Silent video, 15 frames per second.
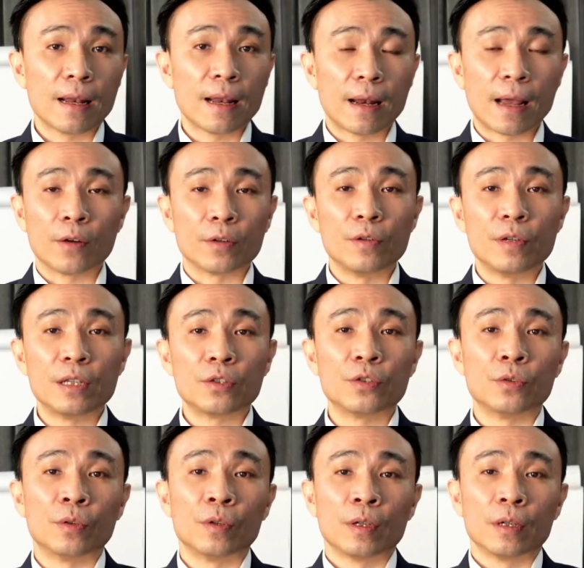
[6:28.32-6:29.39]
Now, you need
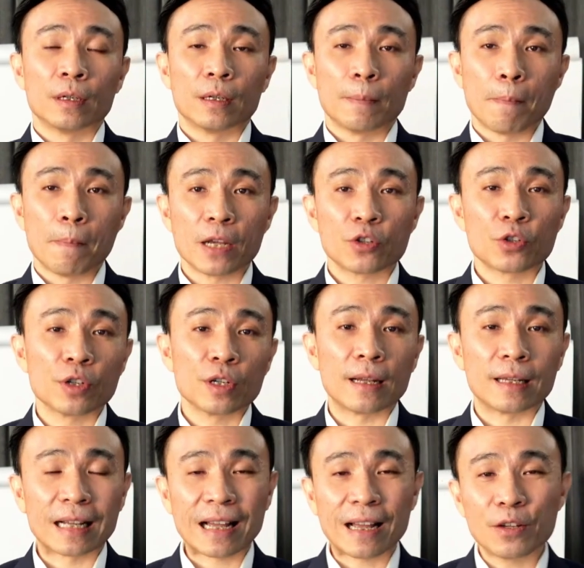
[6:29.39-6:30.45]
to make sure
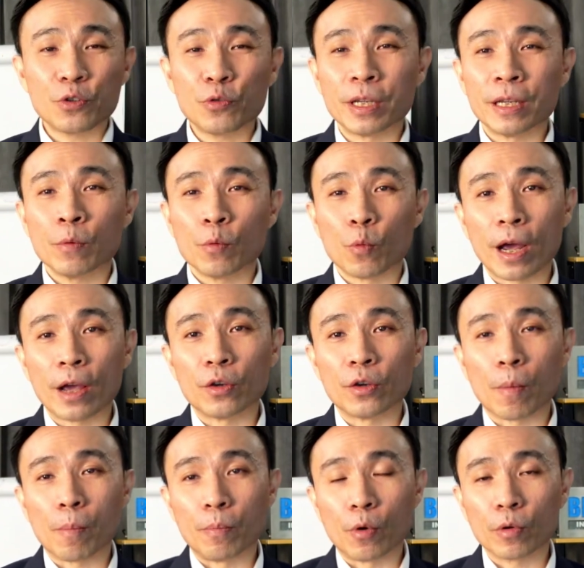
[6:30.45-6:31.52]
that the country where
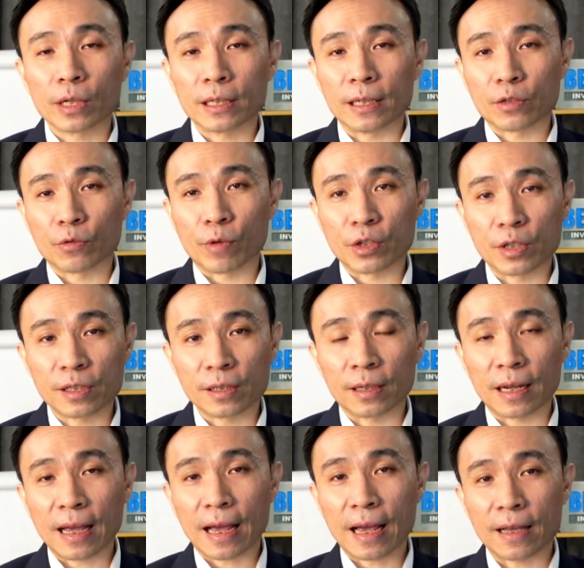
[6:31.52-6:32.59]
your broker is
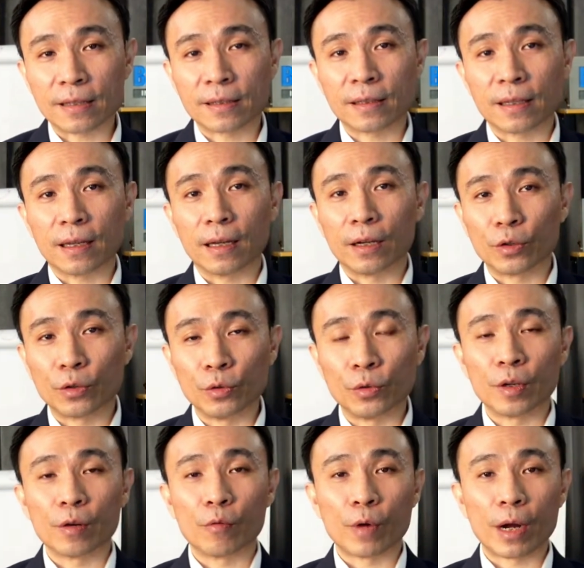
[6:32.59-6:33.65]
registered has a
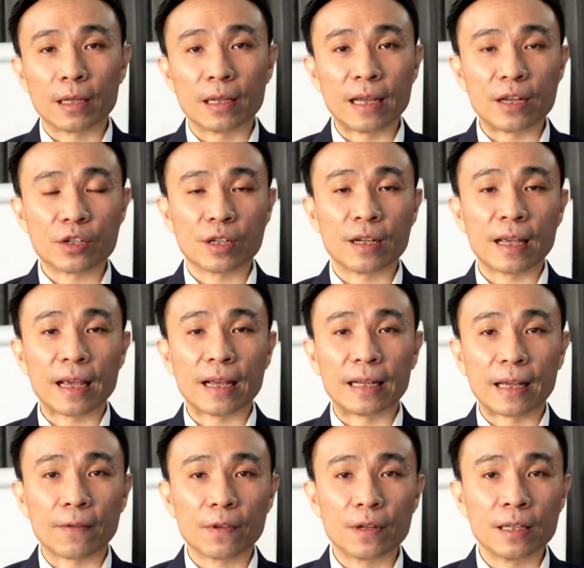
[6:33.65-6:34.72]
good regulation
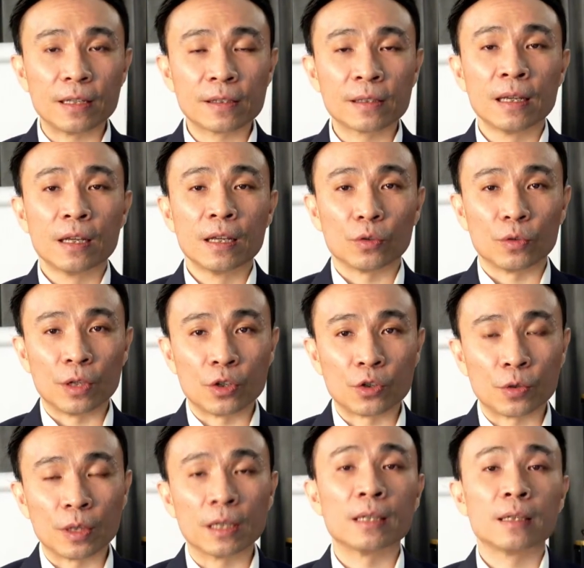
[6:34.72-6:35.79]
and governance to
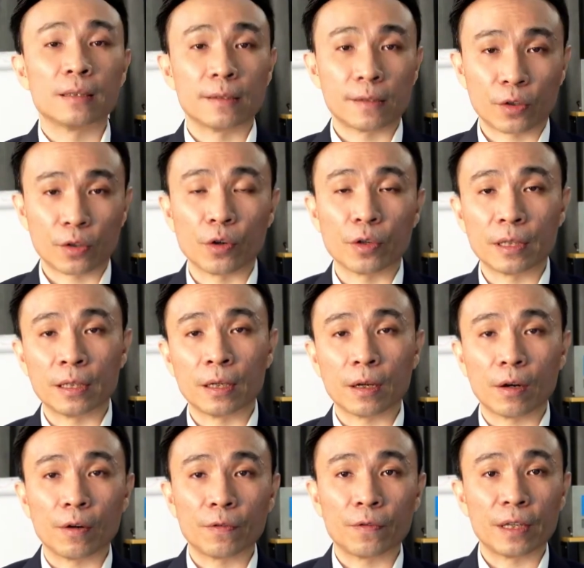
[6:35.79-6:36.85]
ensure the security
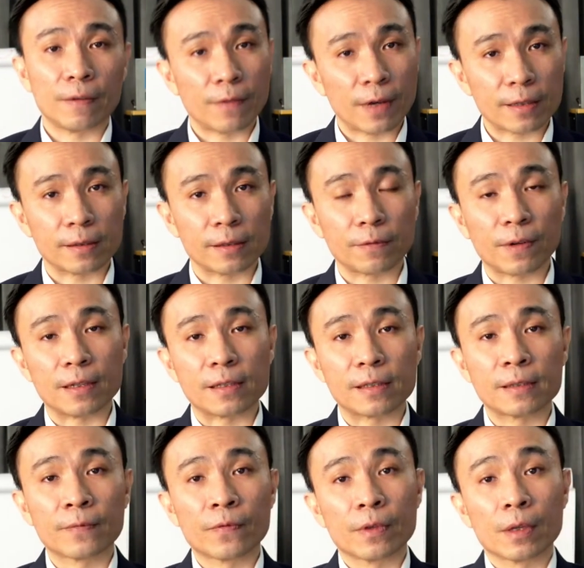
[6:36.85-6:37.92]
of investors'
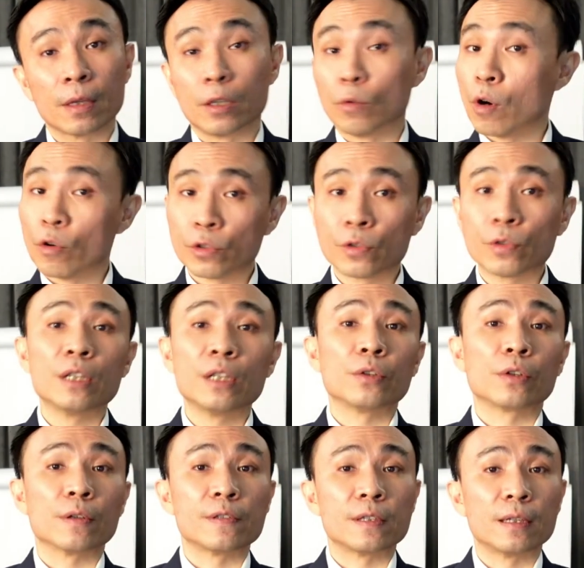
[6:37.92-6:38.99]
funds. You also need
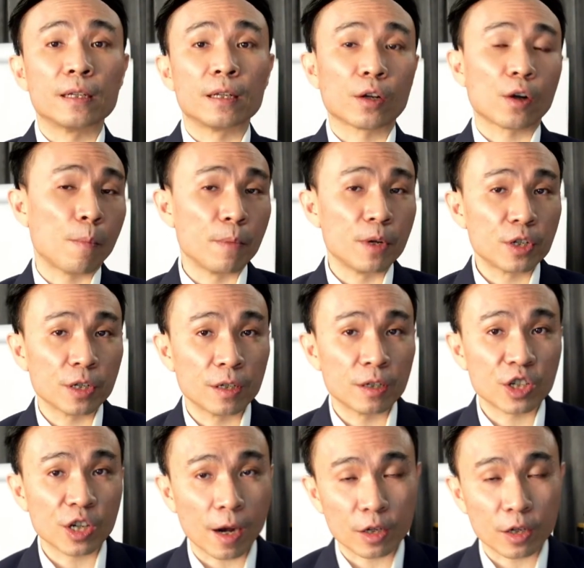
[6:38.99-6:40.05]
to consider the
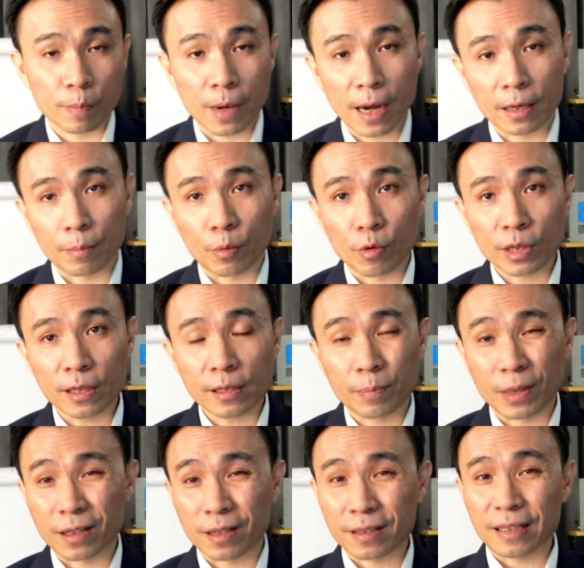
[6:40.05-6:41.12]
commission charged by the
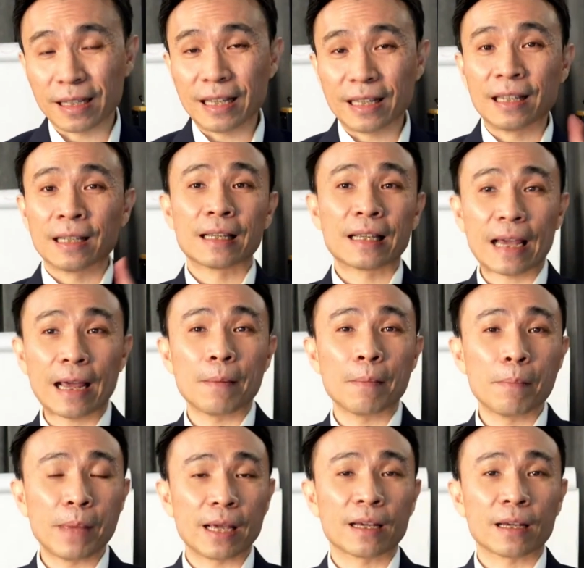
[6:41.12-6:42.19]
brokers, because it
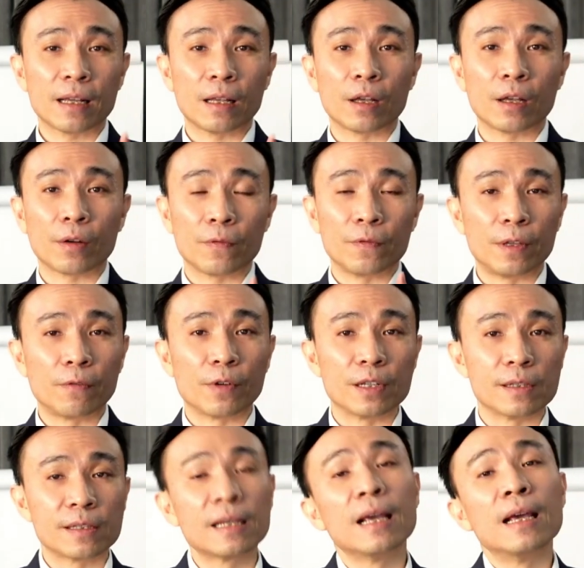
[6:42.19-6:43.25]
can make a lot of
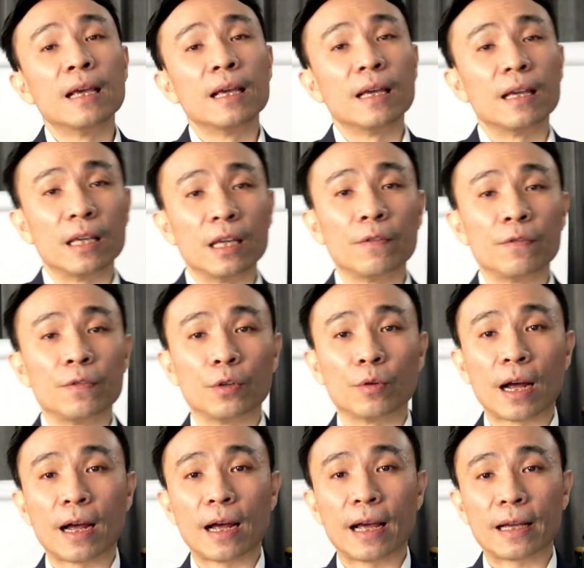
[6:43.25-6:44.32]
difference if
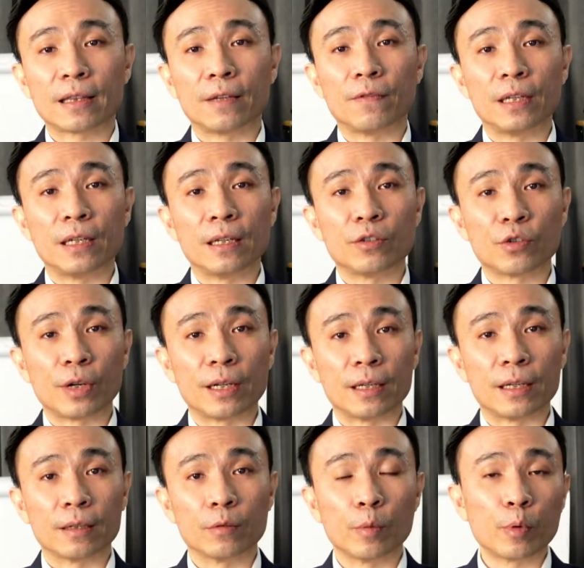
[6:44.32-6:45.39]
you are actively
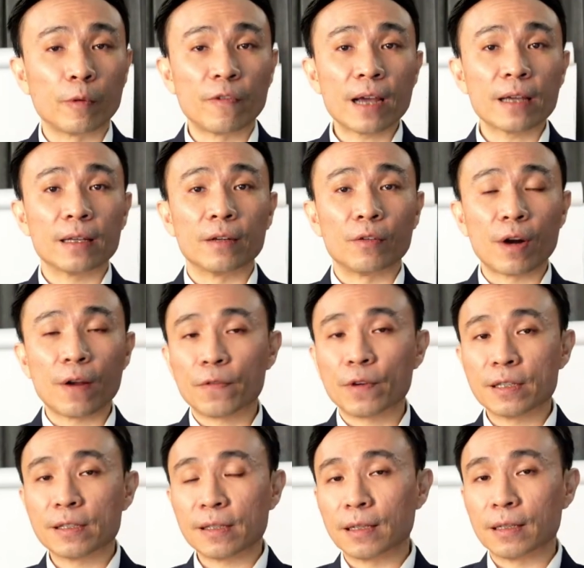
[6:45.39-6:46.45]
trading. We'll provide a
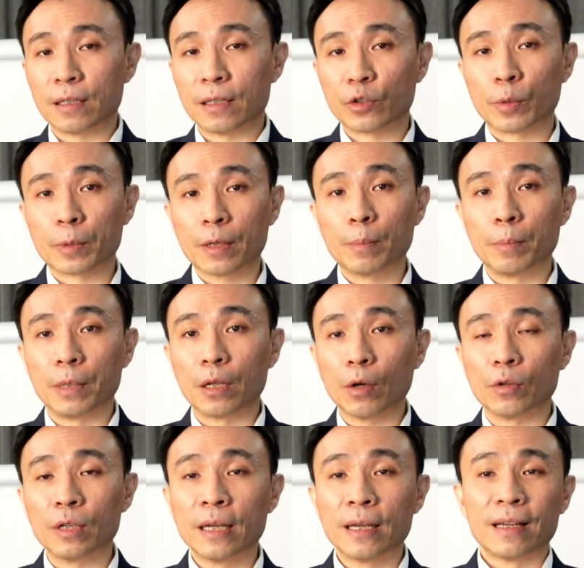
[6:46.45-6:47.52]
reference in the description
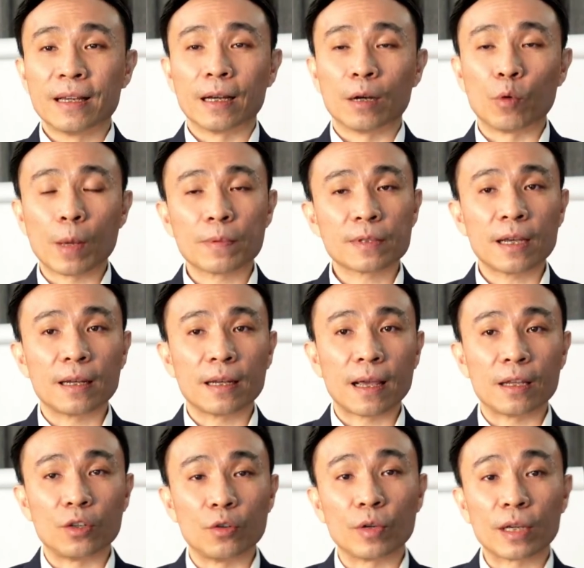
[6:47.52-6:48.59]
below, a website
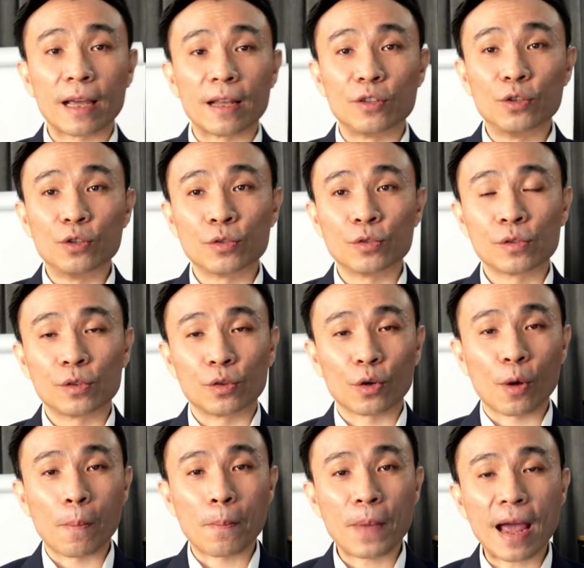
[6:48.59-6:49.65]
that you can use to
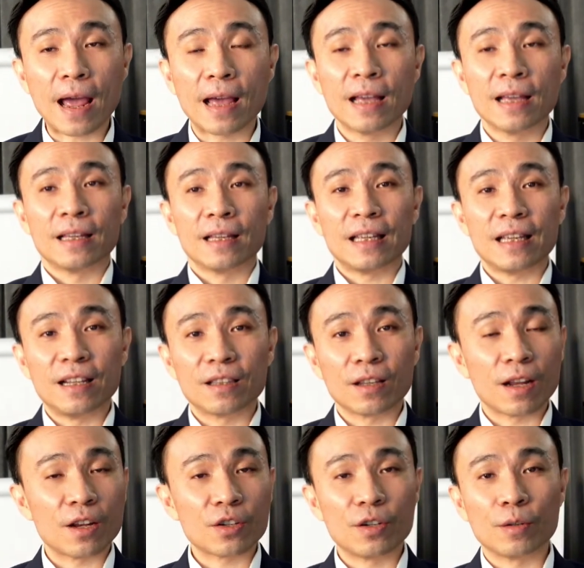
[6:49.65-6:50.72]
compare
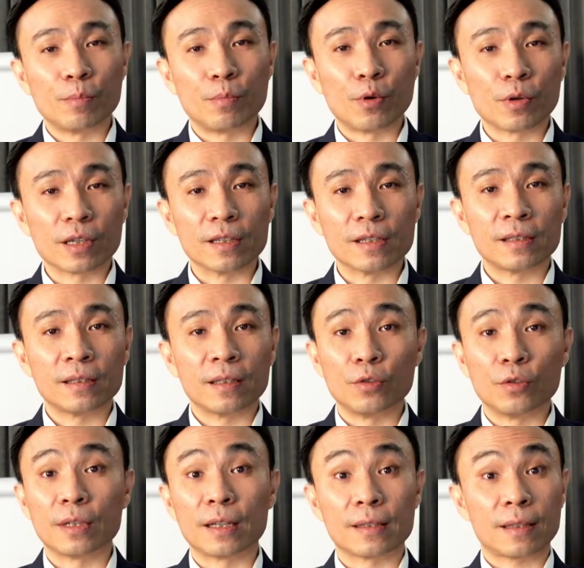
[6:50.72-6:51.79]
international brokers
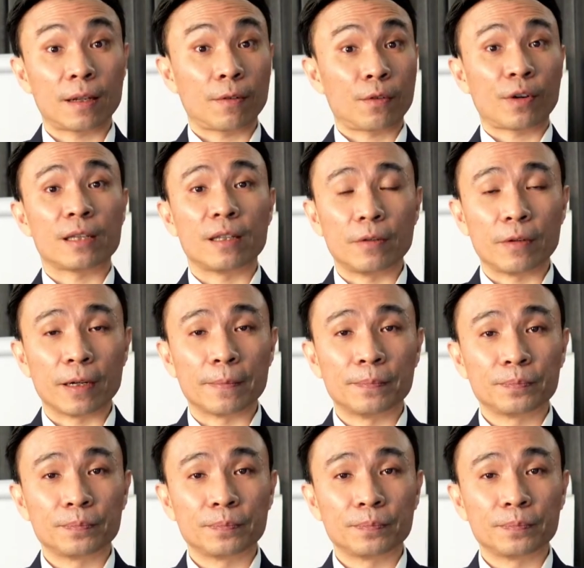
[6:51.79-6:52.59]
using a set of criteria.